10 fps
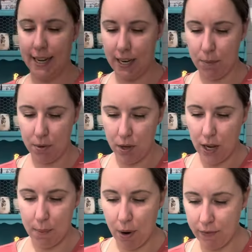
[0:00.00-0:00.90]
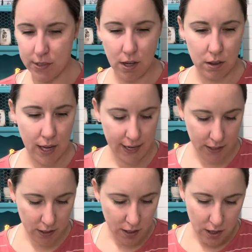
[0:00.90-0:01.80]
ended up, I bought this
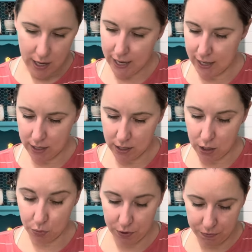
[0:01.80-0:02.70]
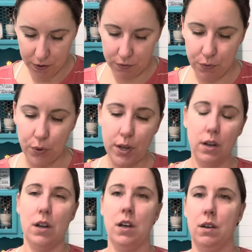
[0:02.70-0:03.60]
online and got a refund for it
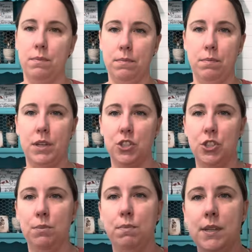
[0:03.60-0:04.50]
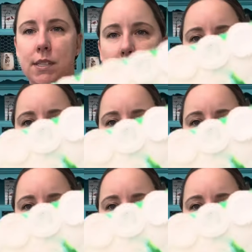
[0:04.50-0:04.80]
um, because she missed that